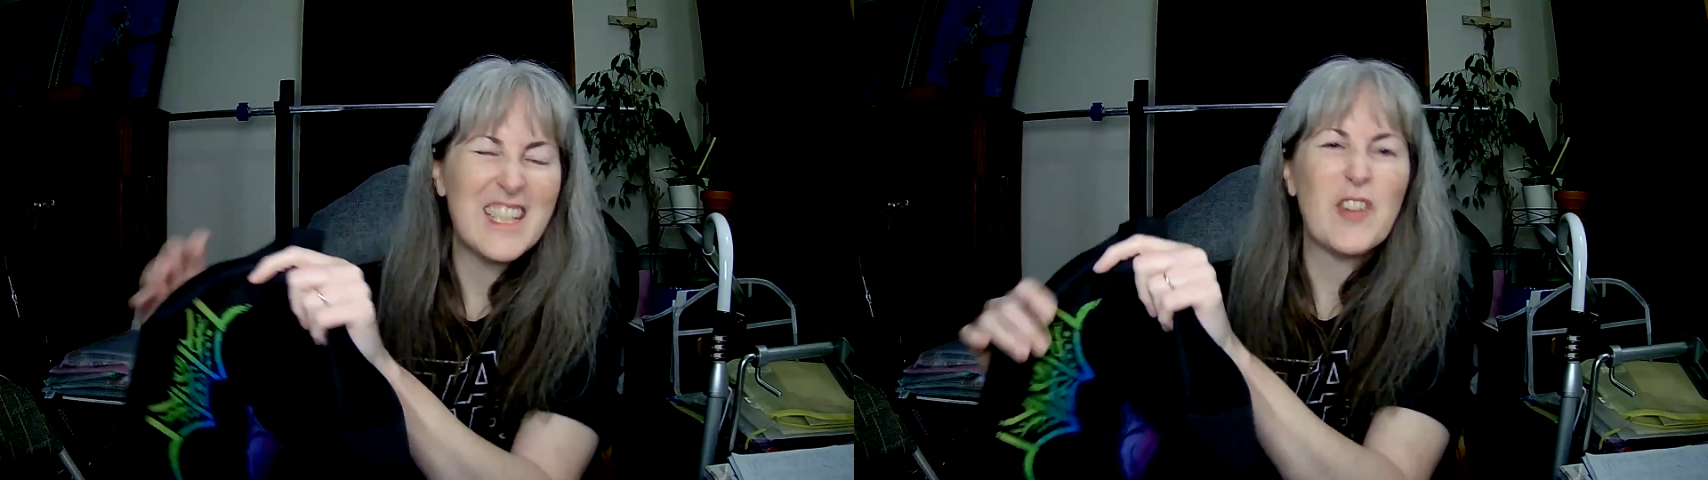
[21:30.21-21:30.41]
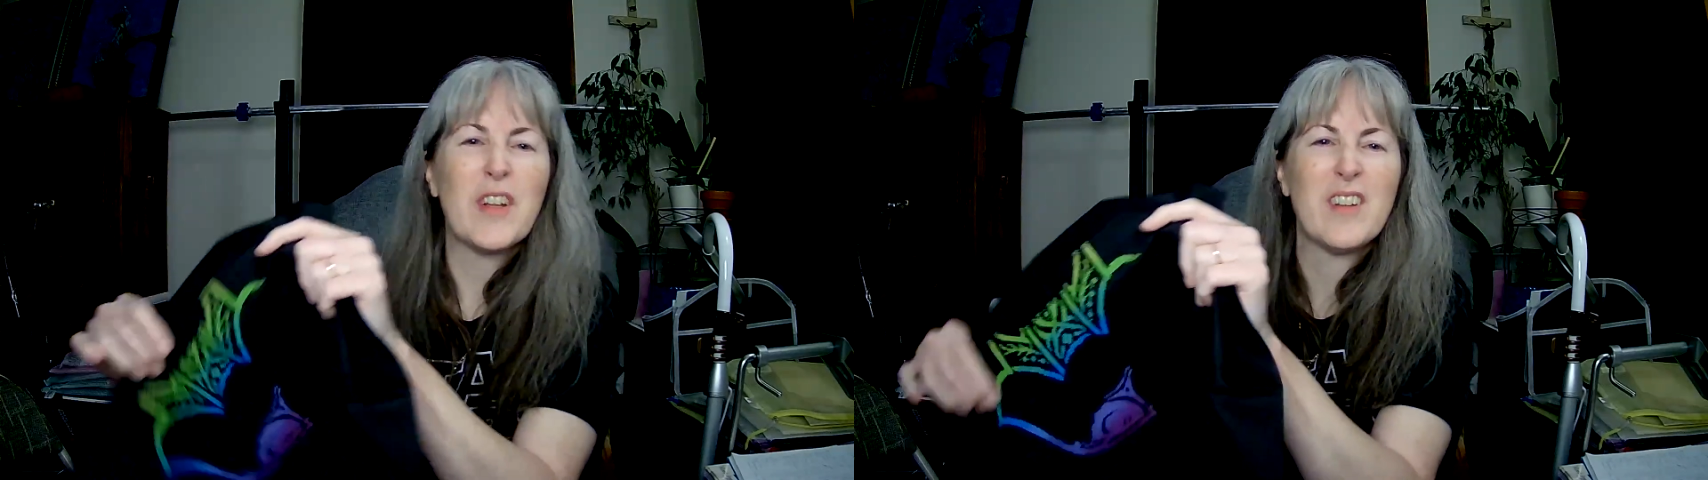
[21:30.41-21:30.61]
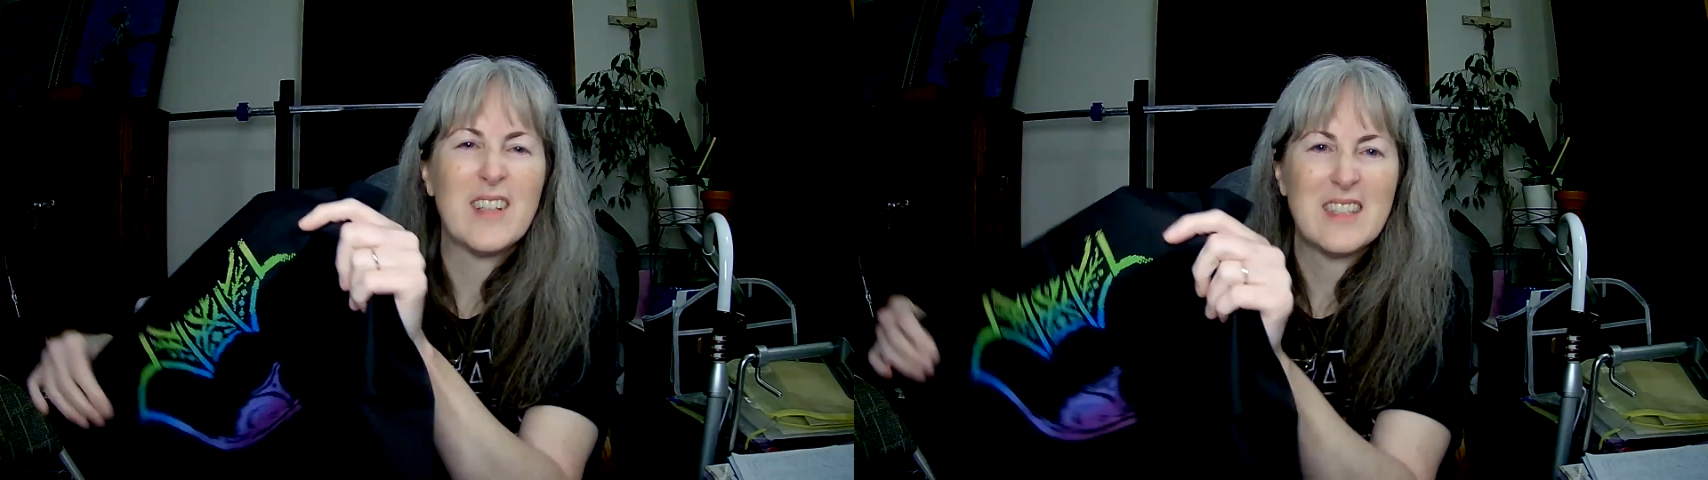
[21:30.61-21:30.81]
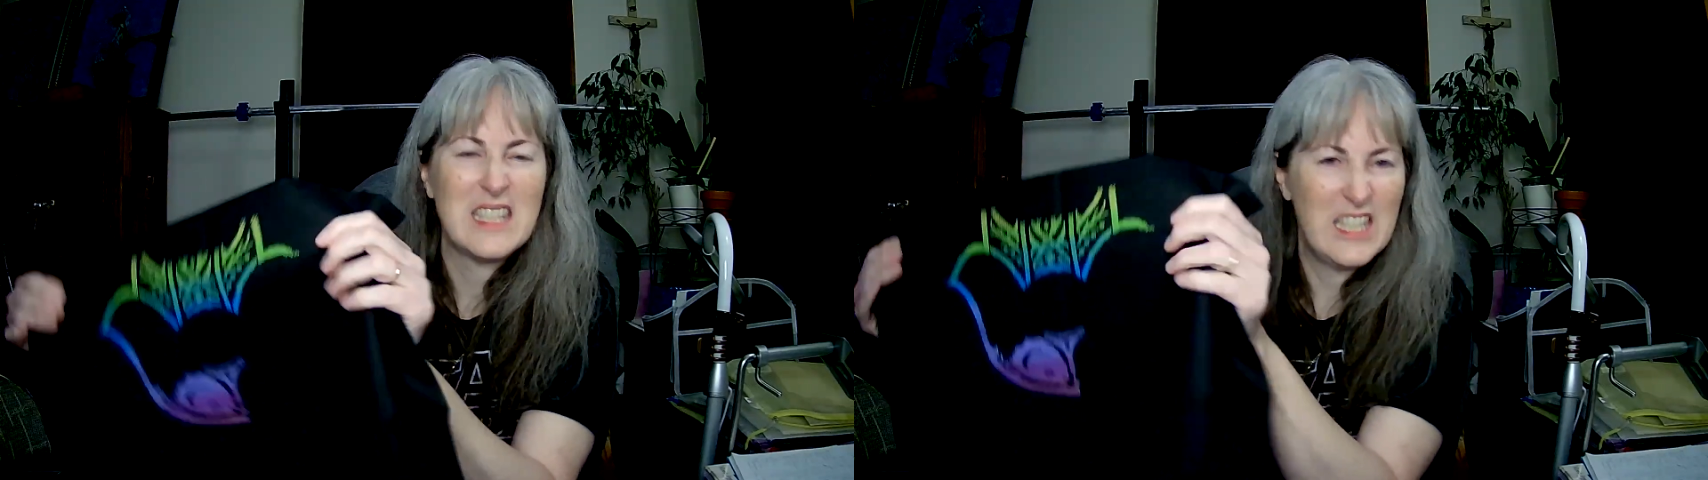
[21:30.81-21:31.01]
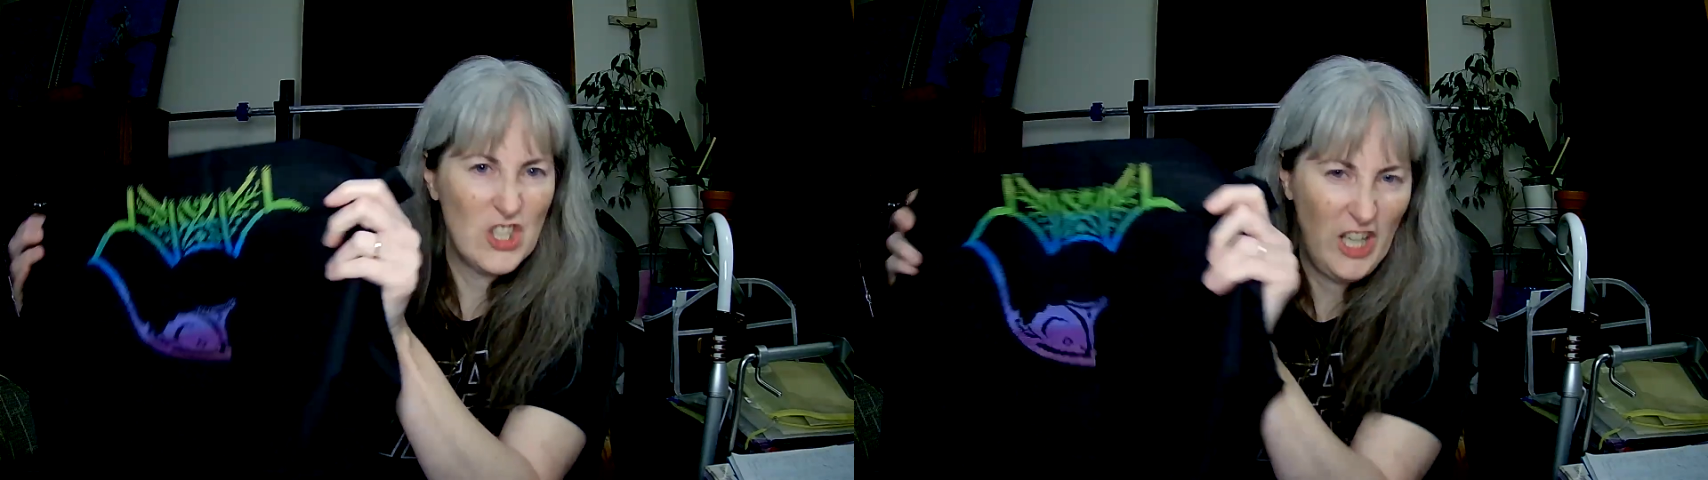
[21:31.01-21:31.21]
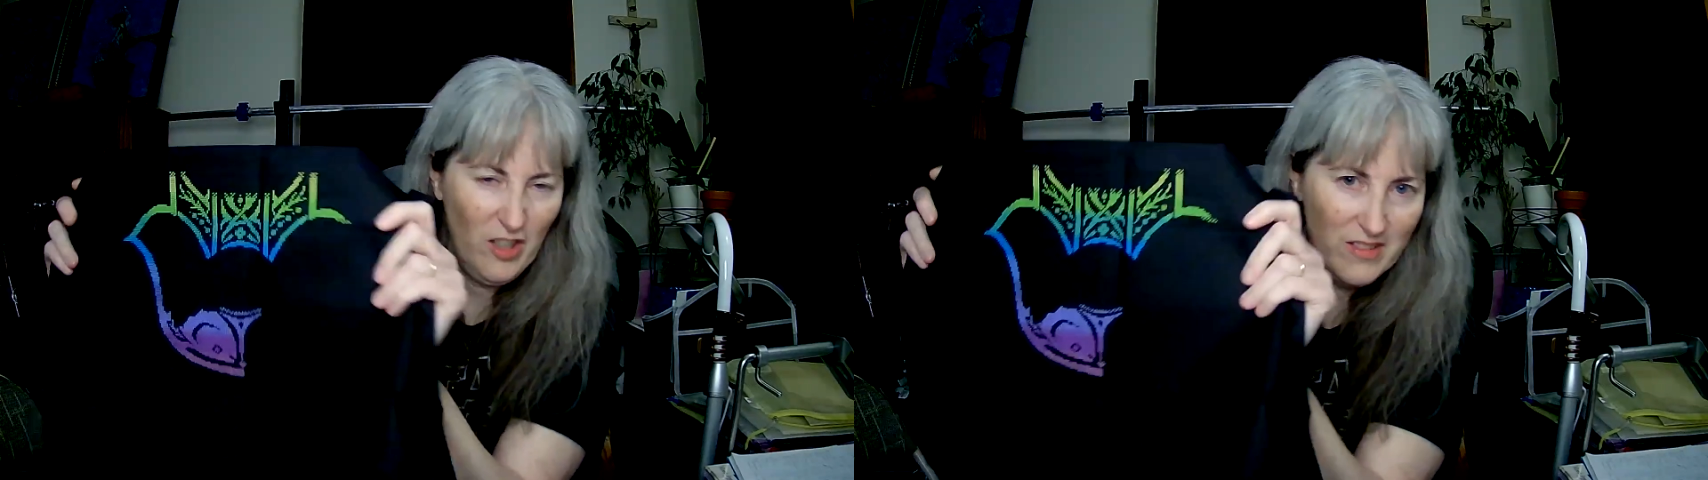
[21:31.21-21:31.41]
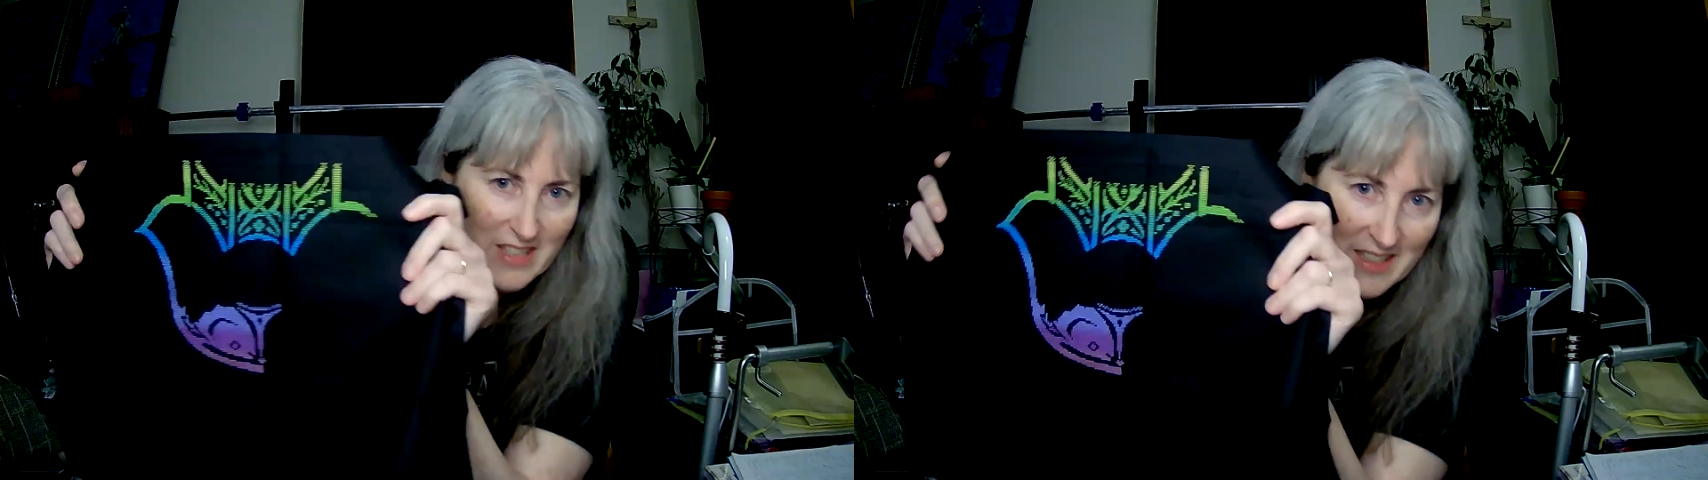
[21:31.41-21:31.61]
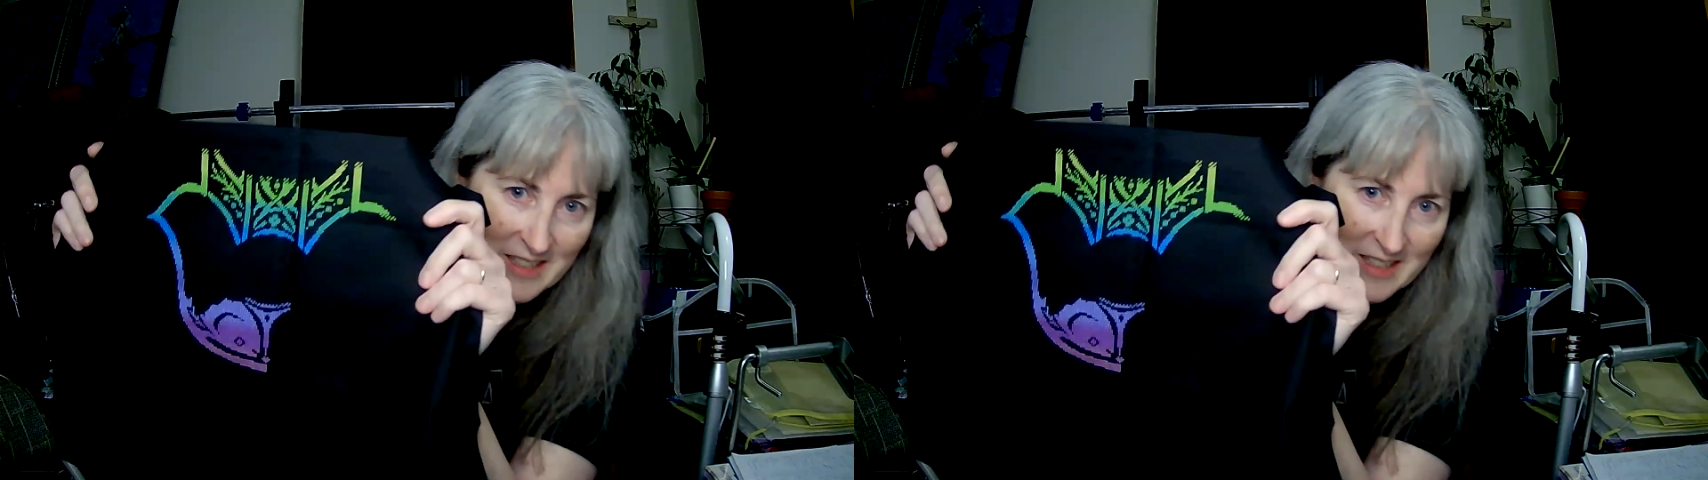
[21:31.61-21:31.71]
I didn't really look at the stitch count,